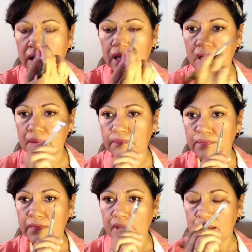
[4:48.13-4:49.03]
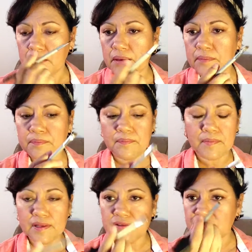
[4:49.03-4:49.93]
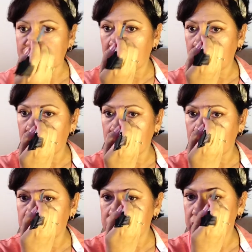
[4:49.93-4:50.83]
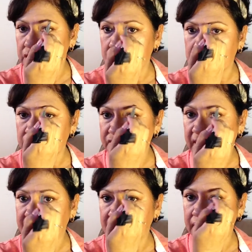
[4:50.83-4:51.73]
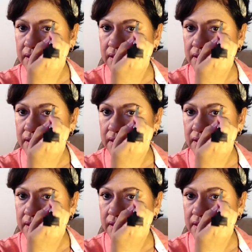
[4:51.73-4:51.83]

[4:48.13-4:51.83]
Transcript: Um, So I'll show you in a second.